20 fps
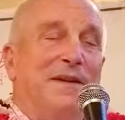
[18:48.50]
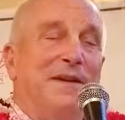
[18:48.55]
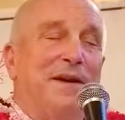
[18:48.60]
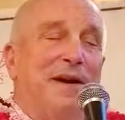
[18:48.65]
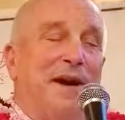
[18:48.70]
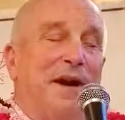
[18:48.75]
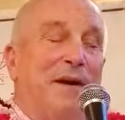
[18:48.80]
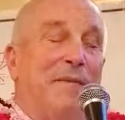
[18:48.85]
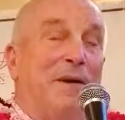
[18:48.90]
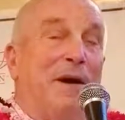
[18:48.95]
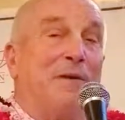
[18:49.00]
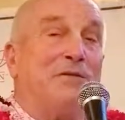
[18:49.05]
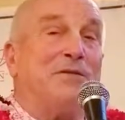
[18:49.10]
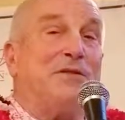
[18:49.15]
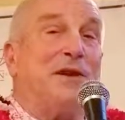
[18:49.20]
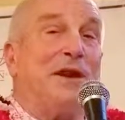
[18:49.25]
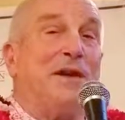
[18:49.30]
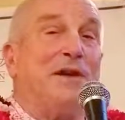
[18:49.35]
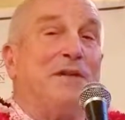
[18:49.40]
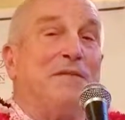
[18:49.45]
I'm
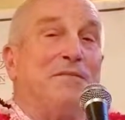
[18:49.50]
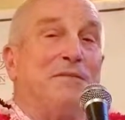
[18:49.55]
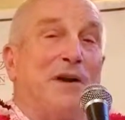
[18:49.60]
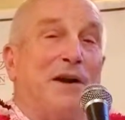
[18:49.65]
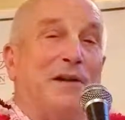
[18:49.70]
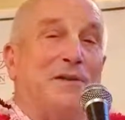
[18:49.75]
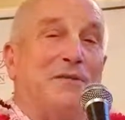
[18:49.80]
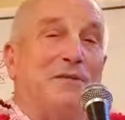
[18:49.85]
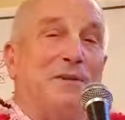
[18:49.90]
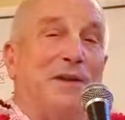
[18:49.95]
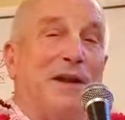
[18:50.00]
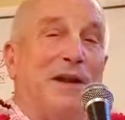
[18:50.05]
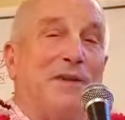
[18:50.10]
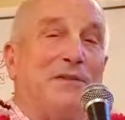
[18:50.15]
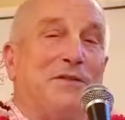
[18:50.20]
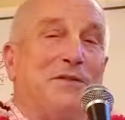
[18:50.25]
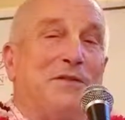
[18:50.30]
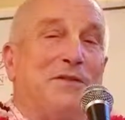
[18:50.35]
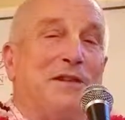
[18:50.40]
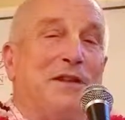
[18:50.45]
outside of Braj, we like
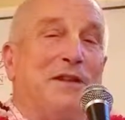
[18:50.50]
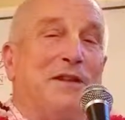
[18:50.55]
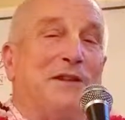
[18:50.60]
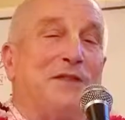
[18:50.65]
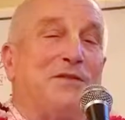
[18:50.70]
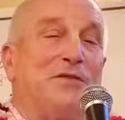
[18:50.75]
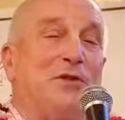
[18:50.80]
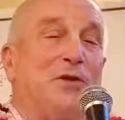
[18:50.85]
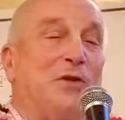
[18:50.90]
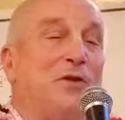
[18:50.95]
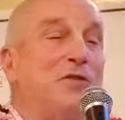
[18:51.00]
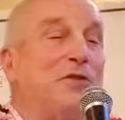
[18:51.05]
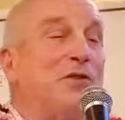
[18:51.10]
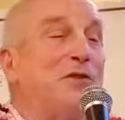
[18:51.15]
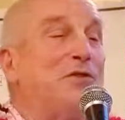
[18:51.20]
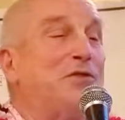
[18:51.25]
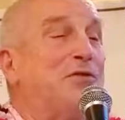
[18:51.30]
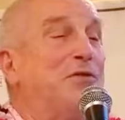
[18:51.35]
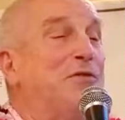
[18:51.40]
to sing this song just to